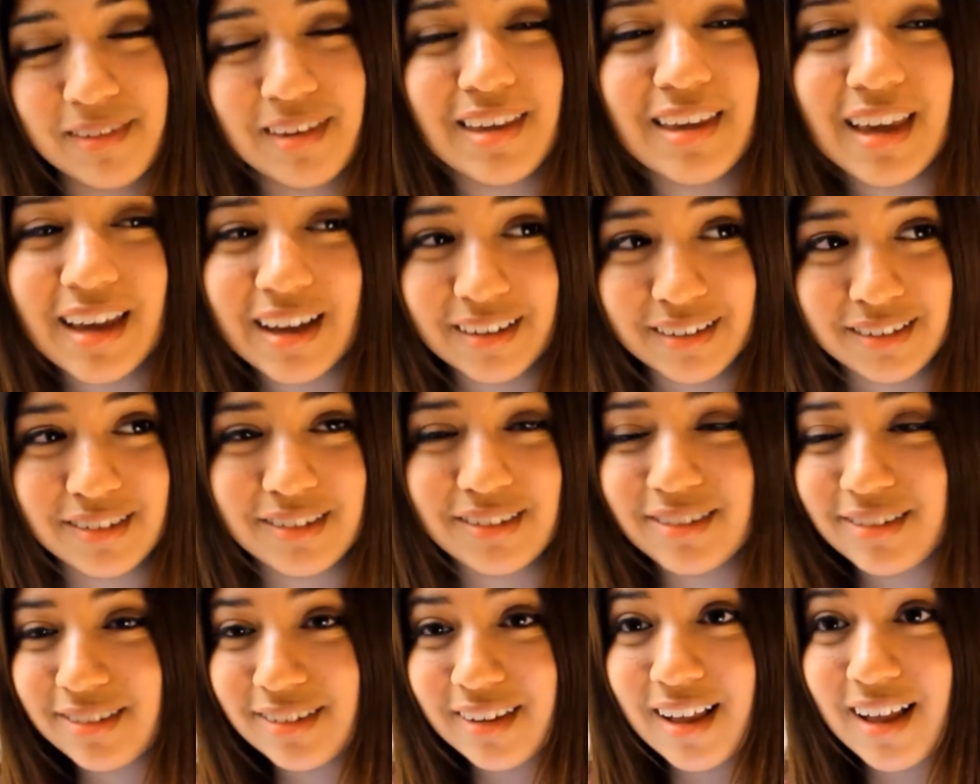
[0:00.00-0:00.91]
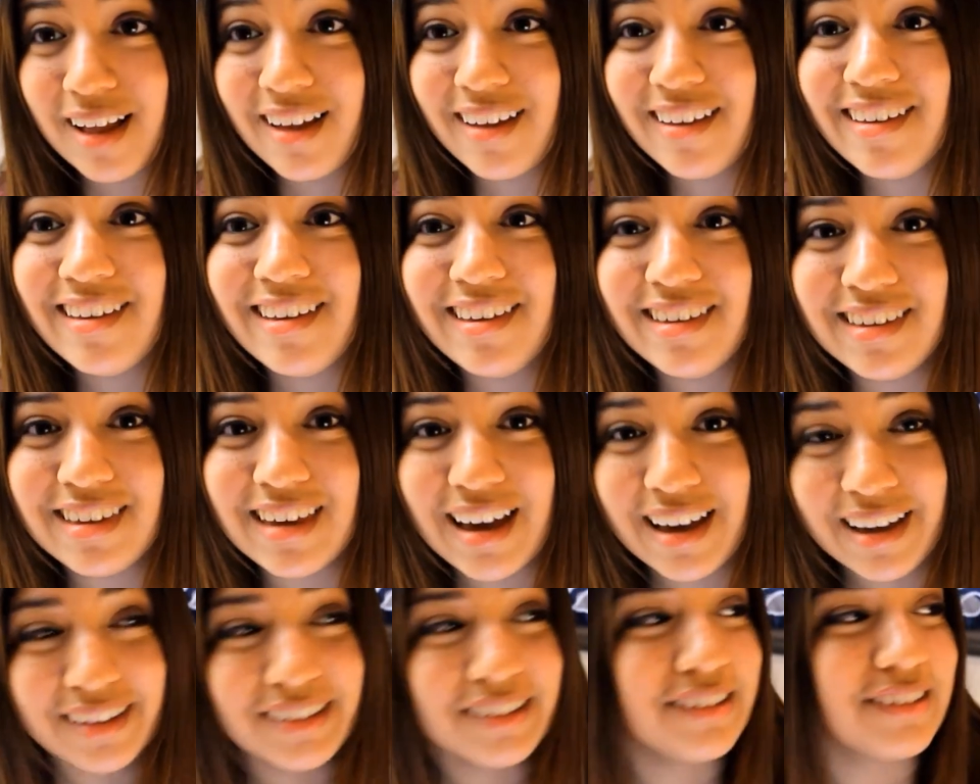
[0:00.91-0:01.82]
Yes.
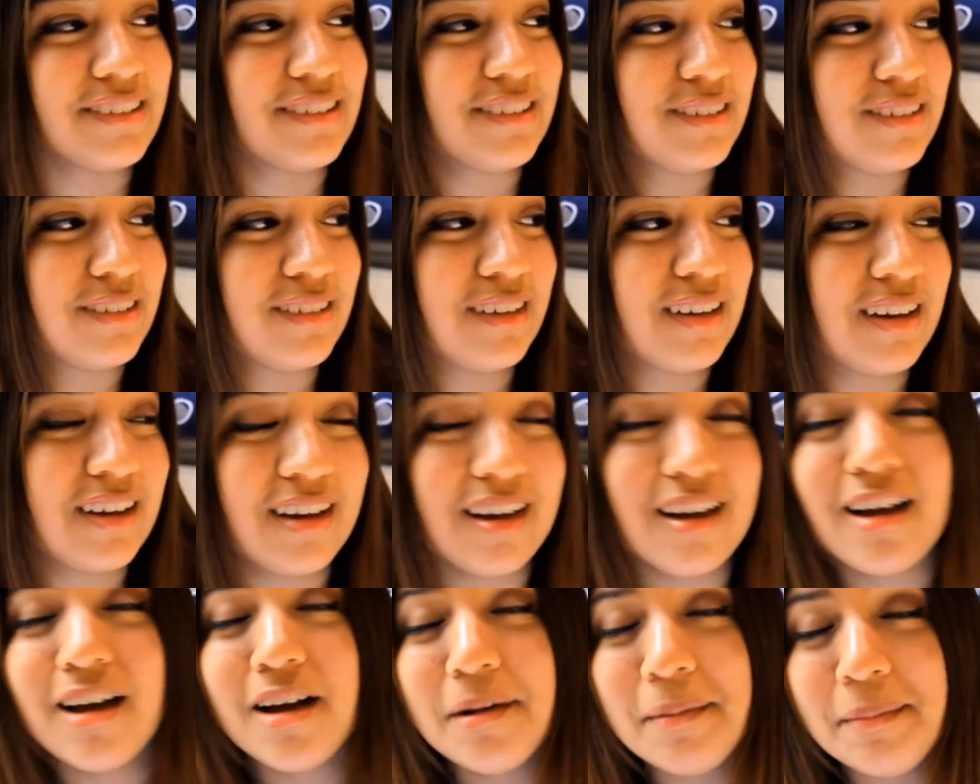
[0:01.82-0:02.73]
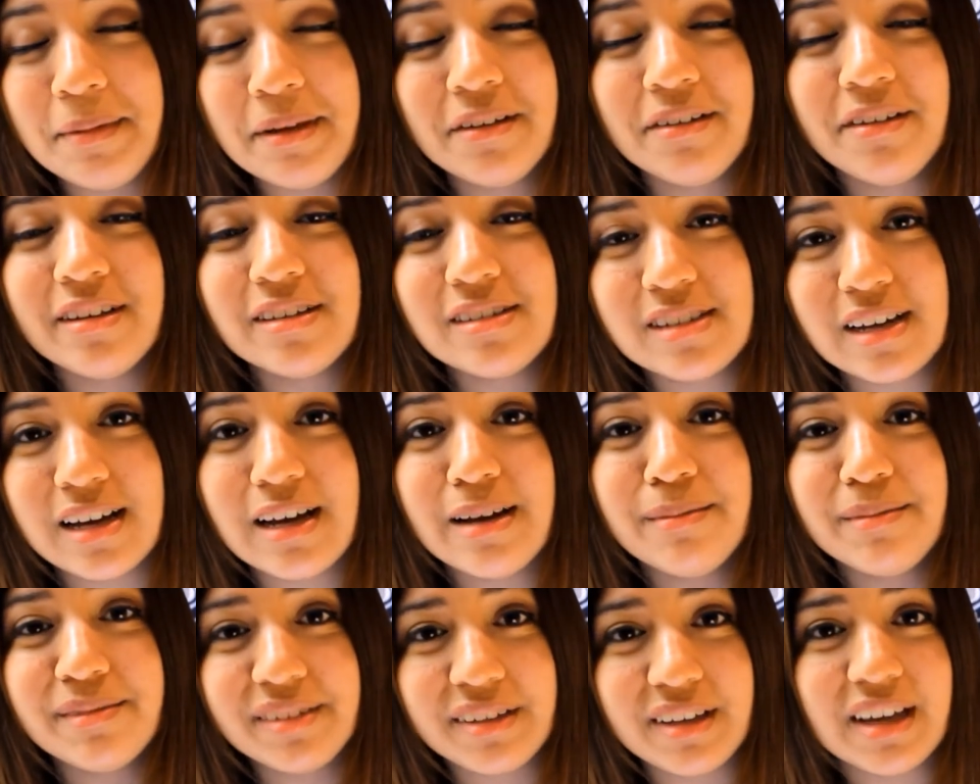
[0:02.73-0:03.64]
Yes. A million
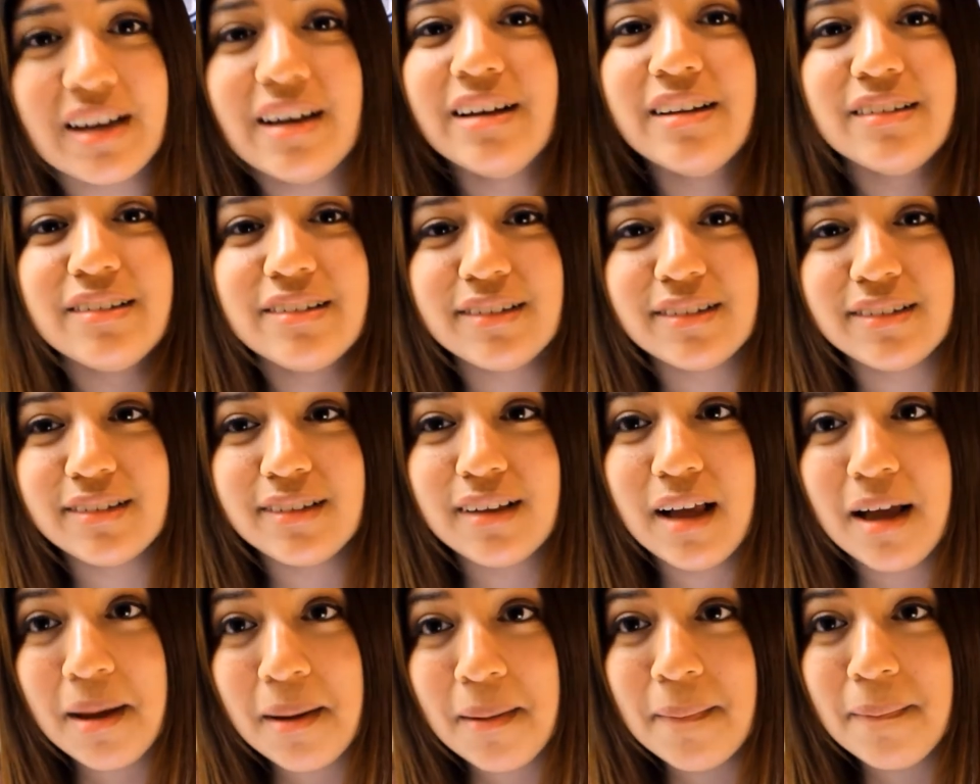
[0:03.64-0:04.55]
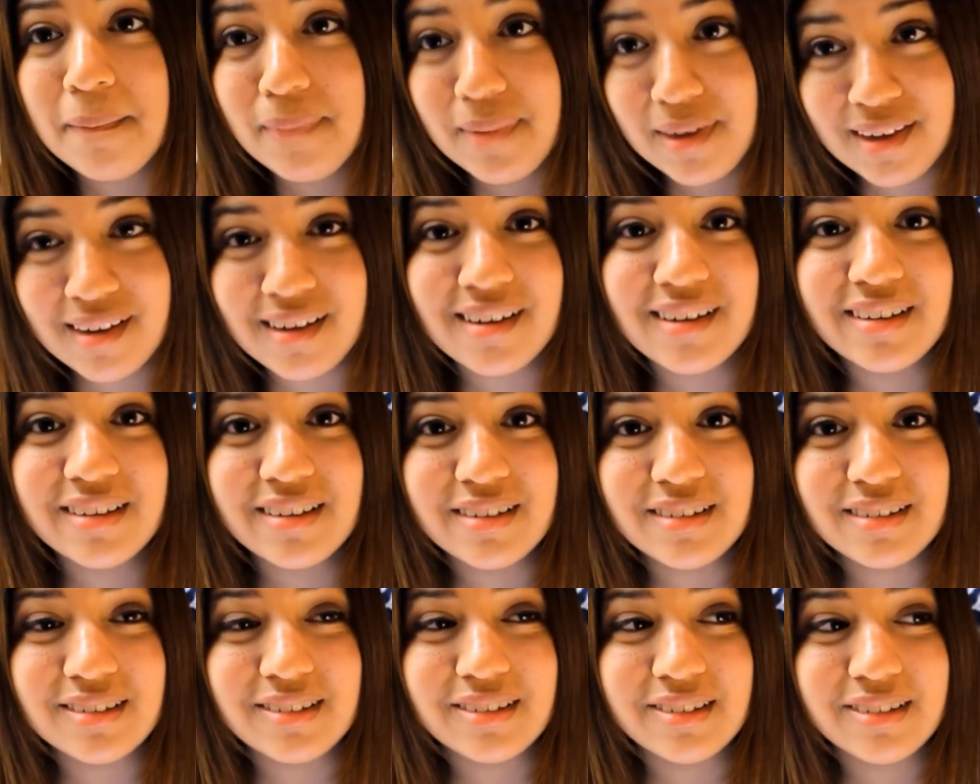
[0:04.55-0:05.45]
times yes.
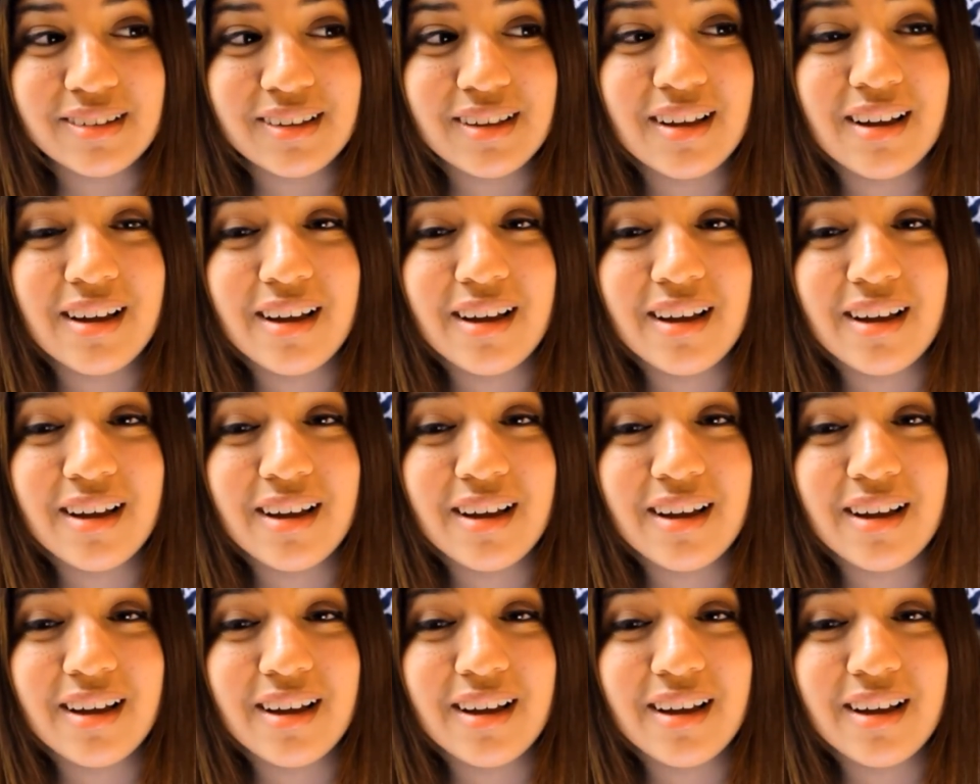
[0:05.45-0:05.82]
Because...